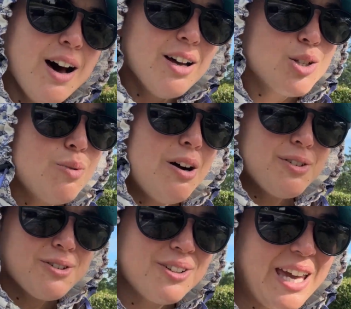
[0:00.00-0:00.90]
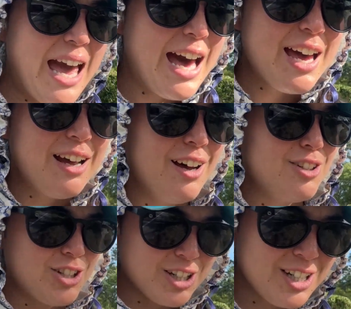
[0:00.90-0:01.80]
12-year-old cat,
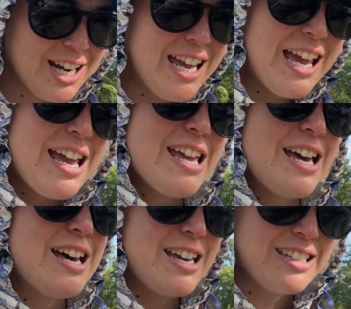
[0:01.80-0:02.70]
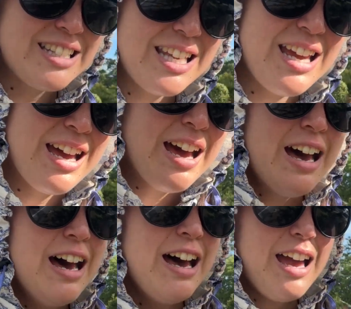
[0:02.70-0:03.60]
Hunter, and
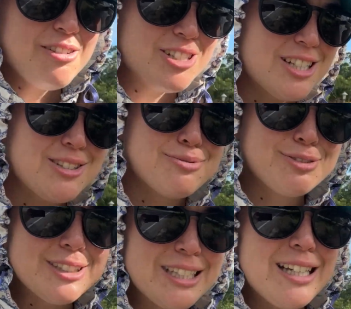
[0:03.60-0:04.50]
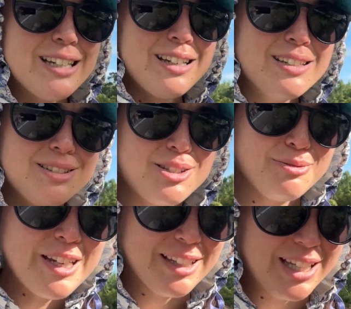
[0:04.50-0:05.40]
it was just really
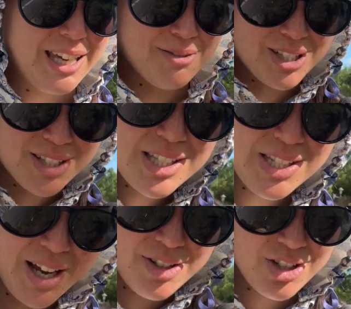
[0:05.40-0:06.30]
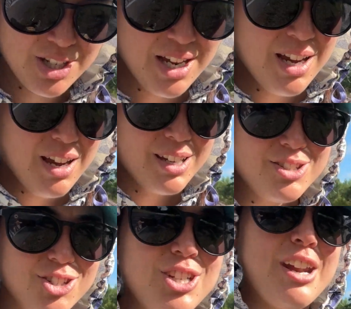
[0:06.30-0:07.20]
sweet. It was such a
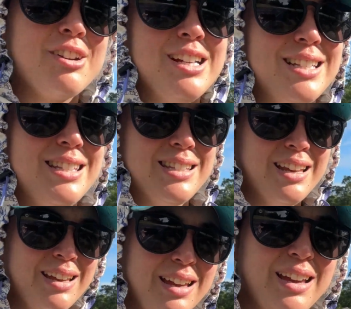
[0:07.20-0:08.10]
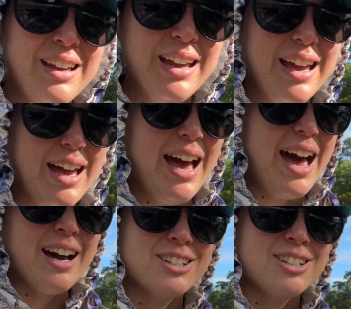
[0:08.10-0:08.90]
generous act